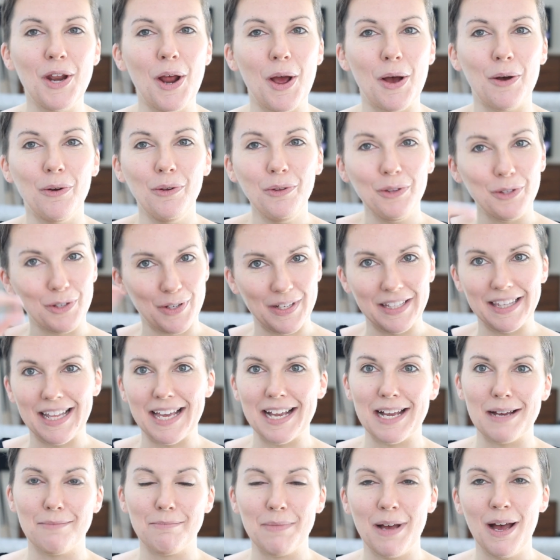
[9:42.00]
you know, looking
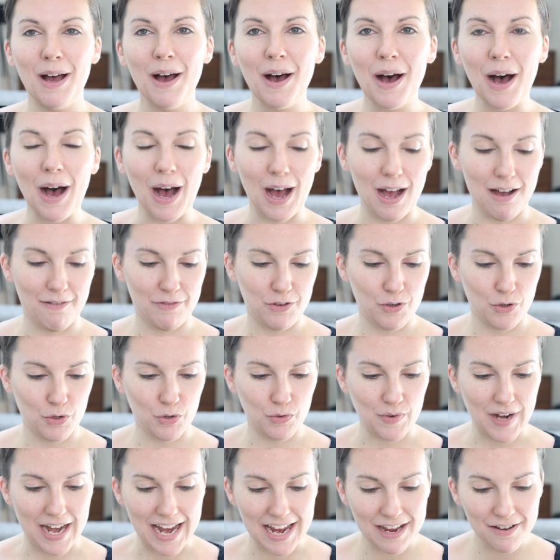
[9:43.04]
like I'm off to
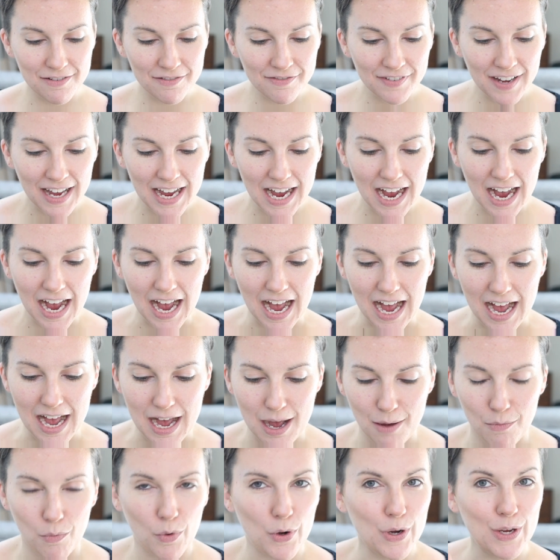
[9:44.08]
a rave,
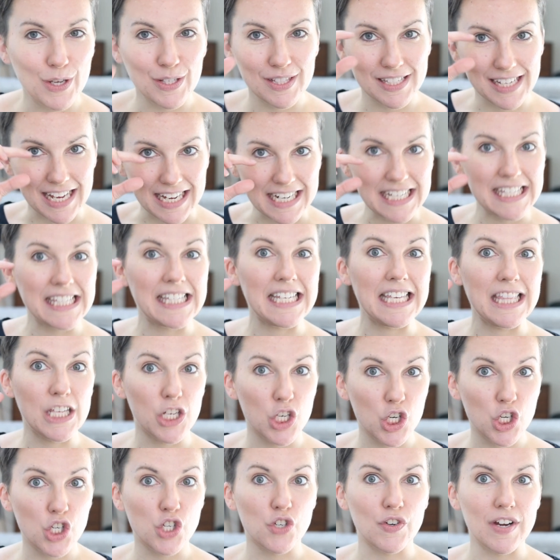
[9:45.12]
um, where you can kind of see the
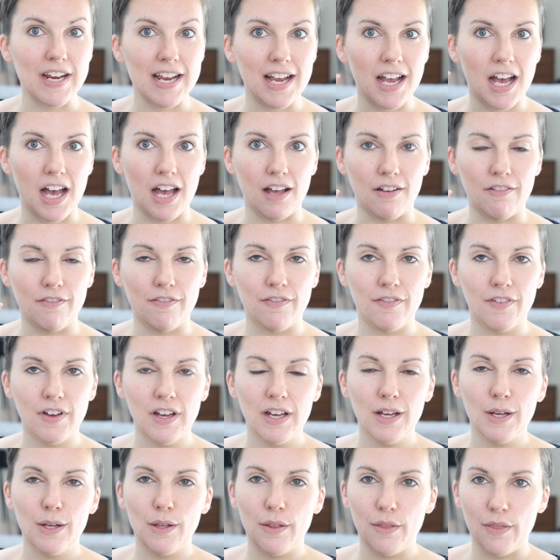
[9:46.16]
streak of
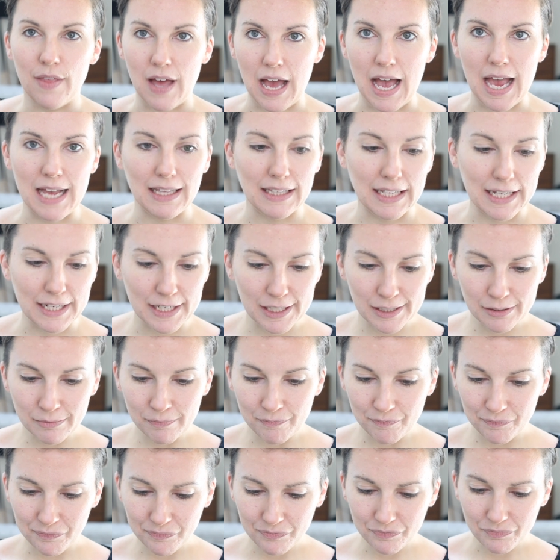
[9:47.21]
the
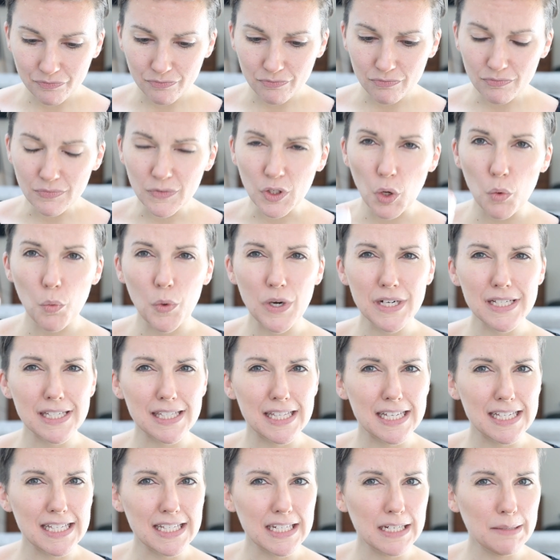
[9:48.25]
highlighter.
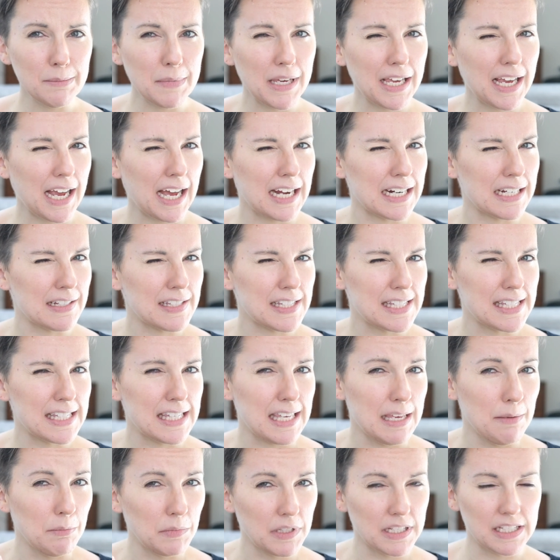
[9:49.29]
Whereas this to me kind of
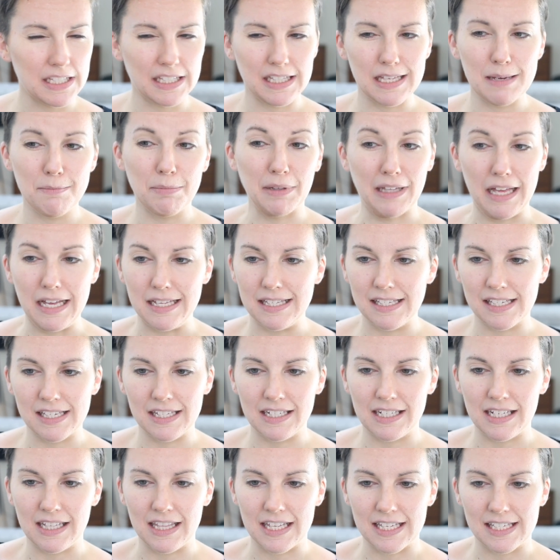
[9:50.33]
seamlessly blends
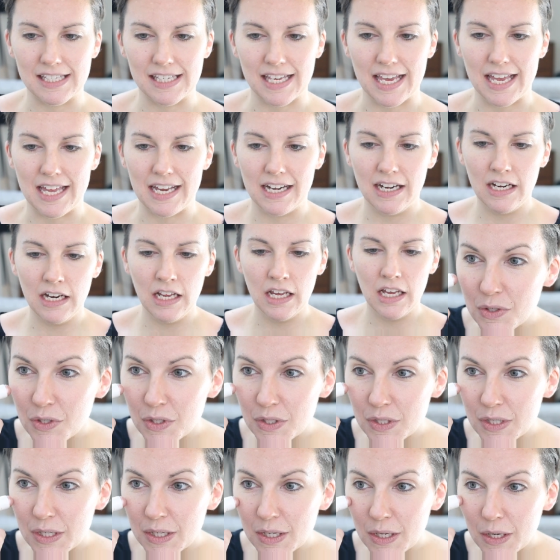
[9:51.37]
into the skin.
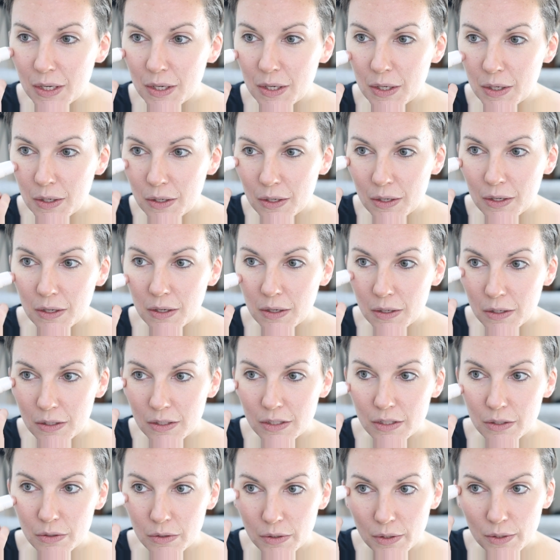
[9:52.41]
Just gonna
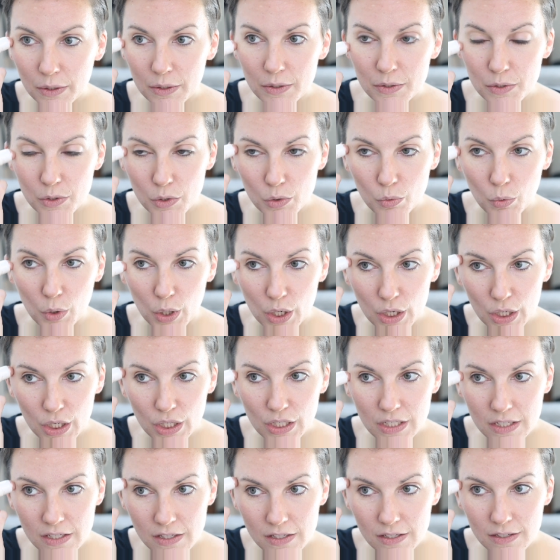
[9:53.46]
do a little
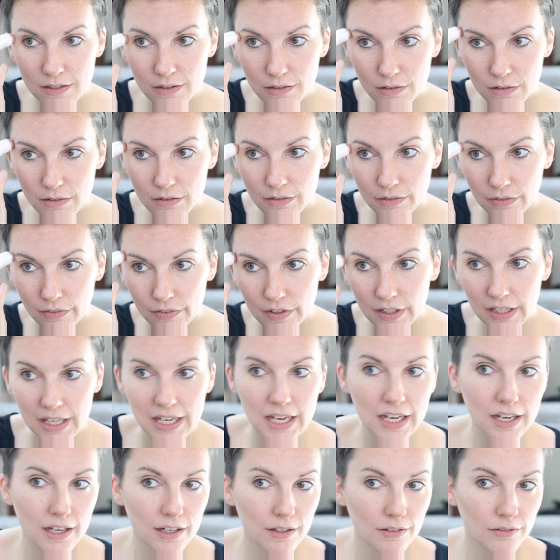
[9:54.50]
swirls. I feel
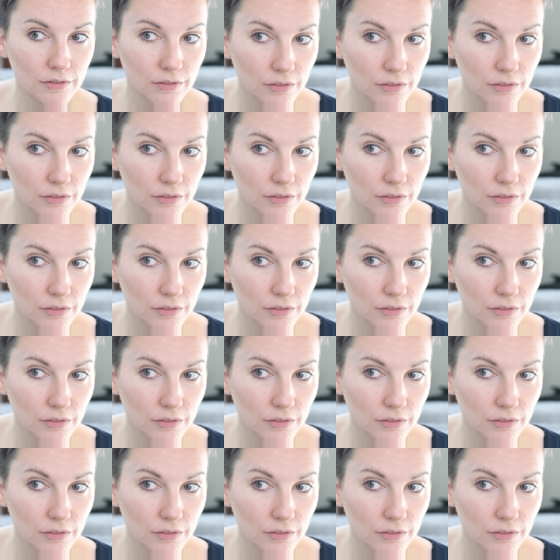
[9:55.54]
like